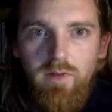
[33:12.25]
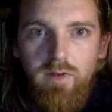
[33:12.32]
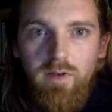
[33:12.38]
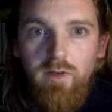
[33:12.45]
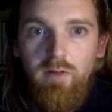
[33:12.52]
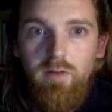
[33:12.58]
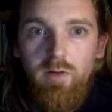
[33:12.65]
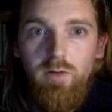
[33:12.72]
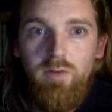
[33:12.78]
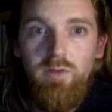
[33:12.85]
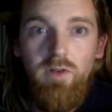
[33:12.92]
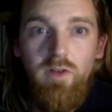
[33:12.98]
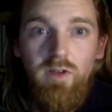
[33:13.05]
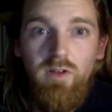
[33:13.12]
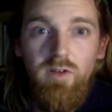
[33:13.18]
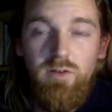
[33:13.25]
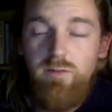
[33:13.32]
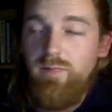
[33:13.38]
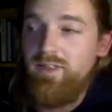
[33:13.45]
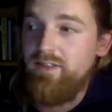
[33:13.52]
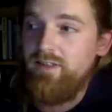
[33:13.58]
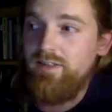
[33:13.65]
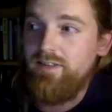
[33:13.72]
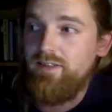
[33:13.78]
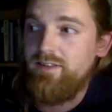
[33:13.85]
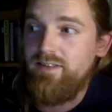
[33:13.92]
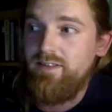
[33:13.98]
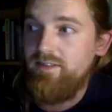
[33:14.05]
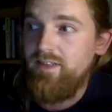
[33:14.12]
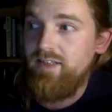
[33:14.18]
you know, all automatically
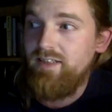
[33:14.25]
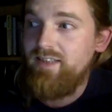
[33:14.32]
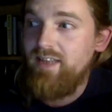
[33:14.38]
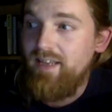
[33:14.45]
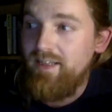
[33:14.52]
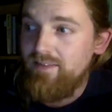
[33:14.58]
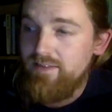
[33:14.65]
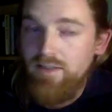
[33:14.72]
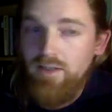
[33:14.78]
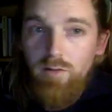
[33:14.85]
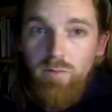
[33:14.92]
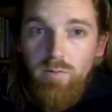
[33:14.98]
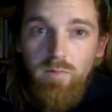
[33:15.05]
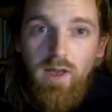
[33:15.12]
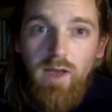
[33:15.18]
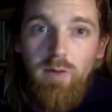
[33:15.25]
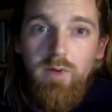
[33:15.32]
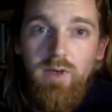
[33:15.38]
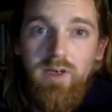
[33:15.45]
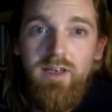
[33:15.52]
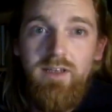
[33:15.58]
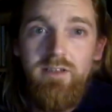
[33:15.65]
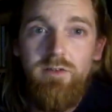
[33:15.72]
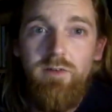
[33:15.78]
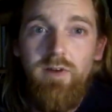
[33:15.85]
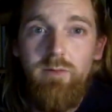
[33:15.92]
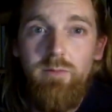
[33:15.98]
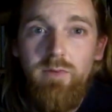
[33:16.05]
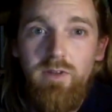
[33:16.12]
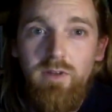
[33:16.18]
dictates, you know, how we're going to
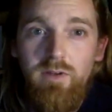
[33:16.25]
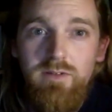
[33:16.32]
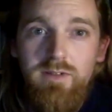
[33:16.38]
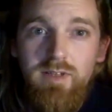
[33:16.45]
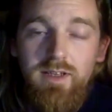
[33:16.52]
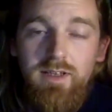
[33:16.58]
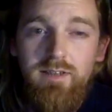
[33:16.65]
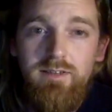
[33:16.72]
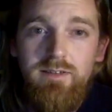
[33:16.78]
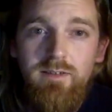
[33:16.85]
interact with those things.